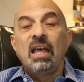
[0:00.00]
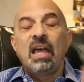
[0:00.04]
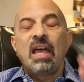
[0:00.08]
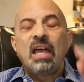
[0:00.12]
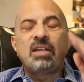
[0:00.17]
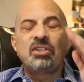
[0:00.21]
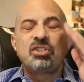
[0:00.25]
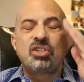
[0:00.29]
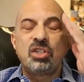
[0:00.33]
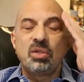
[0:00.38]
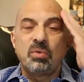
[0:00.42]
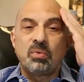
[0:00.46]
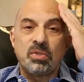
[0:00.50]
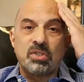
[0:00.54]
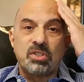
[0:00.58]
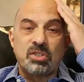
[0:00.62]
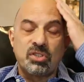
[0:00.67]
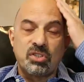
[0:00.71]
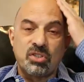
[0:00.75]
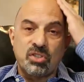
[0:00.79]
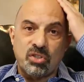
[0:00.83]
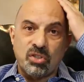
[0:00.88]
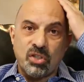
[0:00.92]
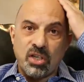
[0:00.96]
and she was
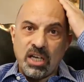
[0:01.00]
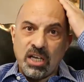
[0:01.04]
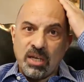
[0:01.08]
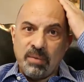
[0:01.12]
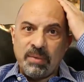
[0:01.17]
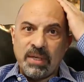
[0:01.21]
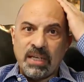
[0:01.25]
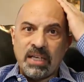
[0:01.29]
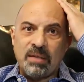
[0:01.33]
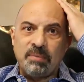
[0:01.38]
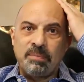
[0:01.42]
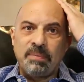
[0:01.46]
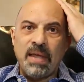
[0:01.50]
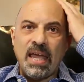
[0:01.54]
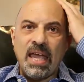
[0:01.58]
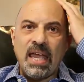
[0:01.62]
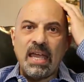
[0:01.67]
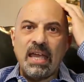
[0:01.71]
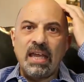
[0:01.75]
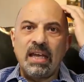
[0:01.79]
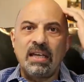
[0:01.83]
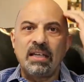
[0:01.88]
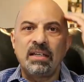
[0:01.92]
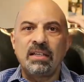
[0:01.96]
screaming in
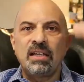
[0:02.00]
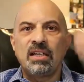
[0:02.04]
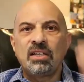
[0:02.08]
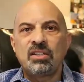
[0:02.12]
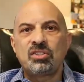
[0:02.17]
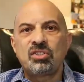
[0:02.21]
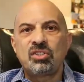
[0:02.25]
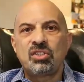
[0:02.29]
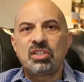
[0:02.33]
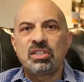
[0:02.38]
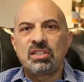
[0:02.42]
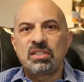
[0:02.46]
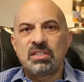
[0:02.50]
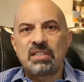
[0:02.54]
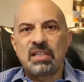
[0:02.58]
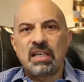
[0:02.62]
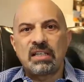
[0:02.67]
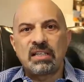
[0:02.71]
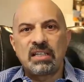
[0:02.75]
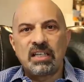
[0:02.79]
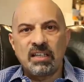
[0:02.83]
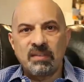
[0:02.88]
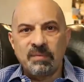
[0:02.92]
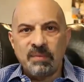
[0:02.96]
pain, and she
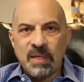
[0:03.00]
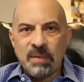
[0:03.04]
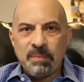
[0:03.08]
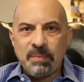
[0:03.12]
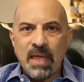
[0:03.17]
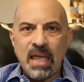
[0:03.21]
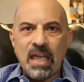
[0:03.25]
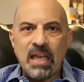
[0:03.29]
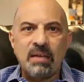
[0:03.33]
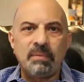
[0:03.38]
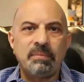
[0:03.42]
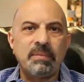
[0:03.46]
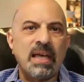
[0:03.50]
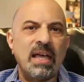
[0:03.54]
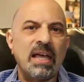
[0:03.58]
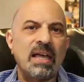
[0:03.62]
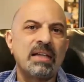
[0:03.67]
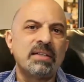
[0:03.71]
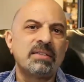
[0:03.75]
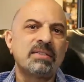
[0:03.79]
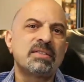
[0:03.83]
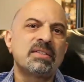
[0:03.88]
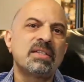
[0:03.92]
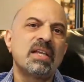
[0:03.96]
said, give me pain
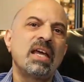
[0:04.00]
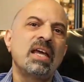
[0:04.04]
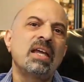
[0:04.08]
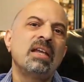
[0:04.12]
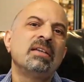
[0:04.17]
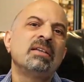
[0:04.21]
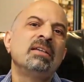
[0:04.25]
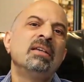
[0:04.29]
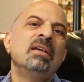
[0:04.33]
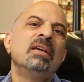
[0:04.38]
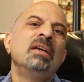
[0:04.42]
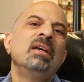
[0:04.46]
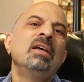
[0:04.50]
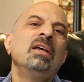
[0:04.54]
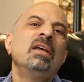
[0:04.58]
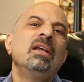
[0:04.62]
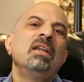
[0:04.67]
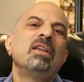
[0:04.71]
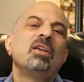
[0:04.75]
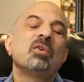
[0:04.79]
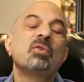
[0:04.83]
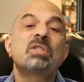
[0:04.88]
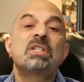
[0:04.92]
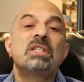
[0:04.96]
meds, and
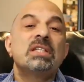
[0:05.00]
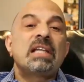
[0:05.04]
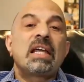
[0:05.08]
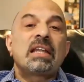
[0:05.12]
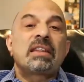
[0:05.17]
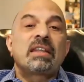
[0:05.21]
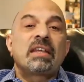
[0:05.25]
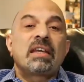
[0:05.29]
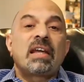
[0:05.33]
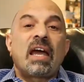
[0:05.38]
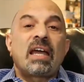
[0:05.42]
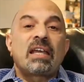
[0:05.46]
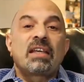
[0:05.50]
there was nothing